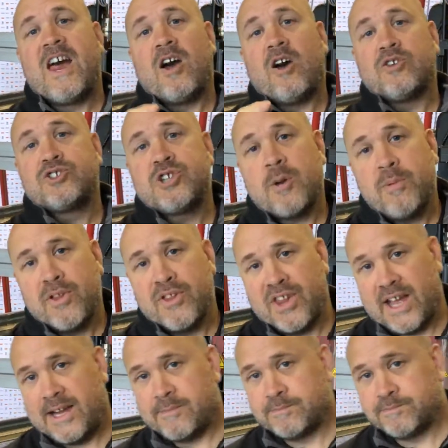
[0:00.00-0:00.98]
On top of
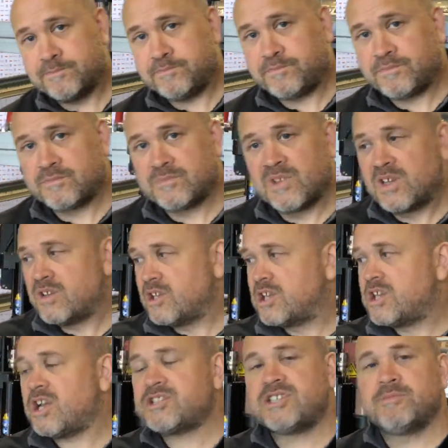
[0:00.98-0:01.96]
that, the
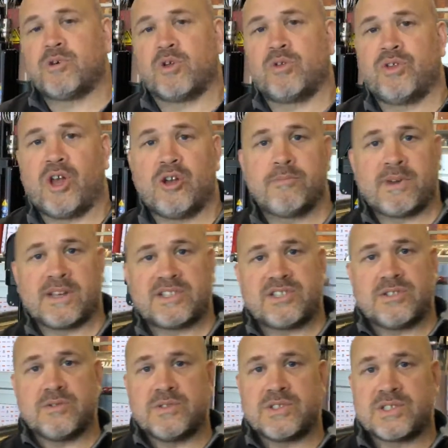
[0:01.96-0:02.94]
cutting model that Omax
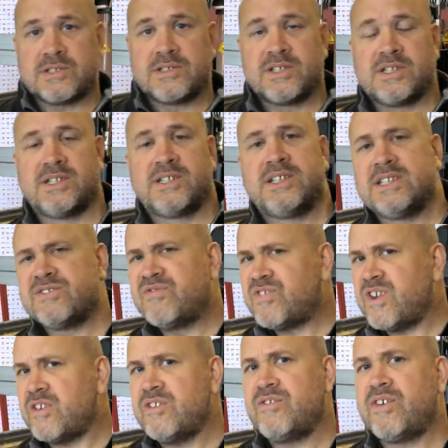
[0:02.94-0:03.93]
use is
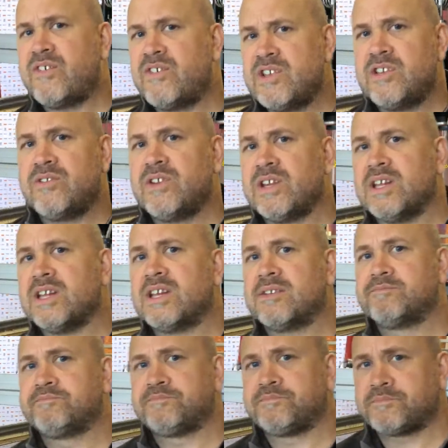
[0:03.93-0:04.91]
very, very unique.
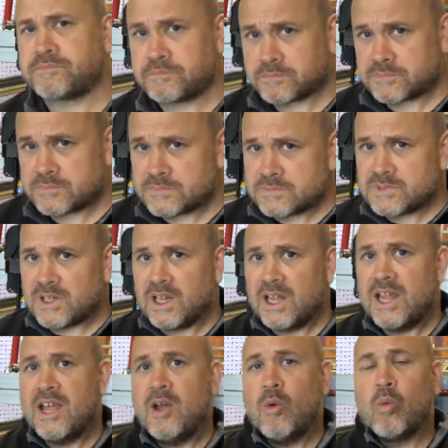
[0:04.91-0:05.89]

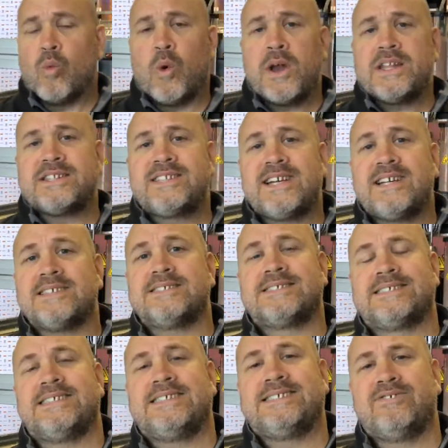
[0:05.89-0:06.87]
What it
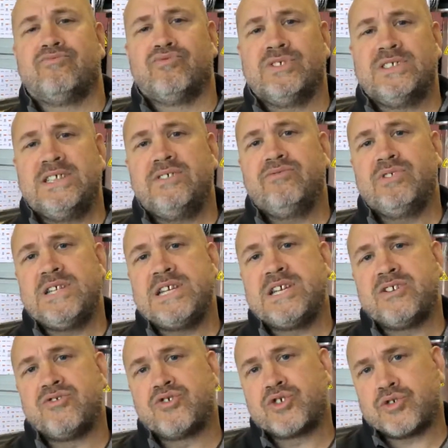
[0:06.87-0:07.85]
does is it really
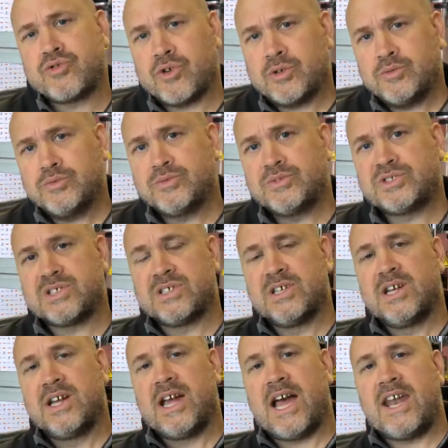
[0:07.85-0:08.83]
controls
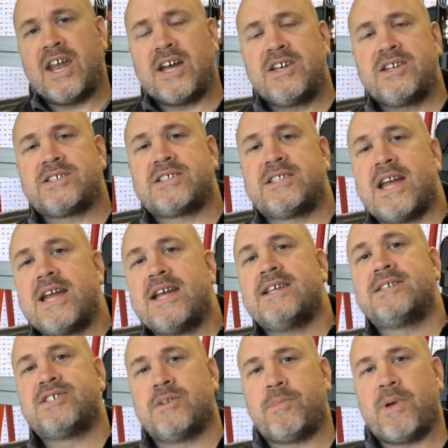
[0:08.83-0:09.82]
and
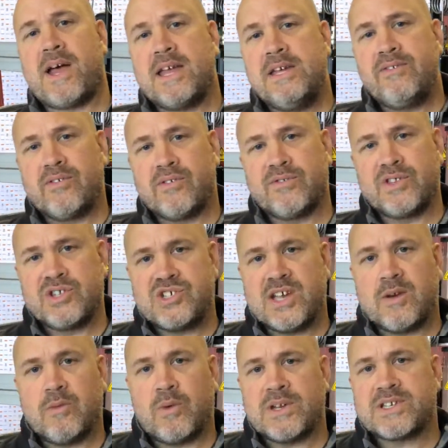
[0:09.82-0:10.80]
understands the behavior of the
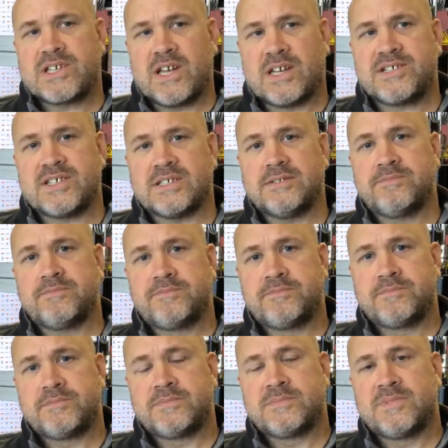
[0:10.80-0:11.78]
jet when it's cutting.
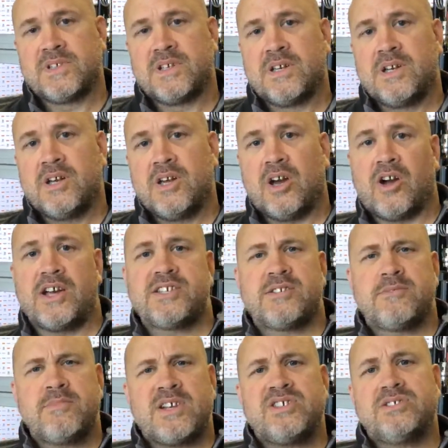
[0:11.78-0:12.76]
Alright, so
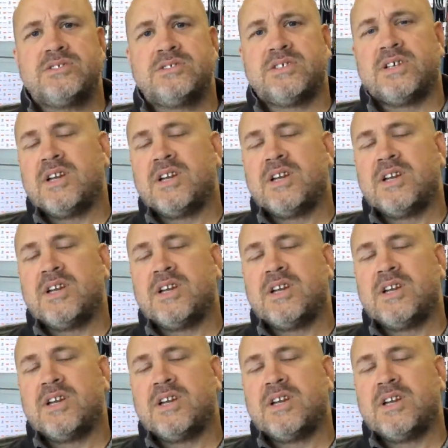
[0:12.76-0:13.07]
imagine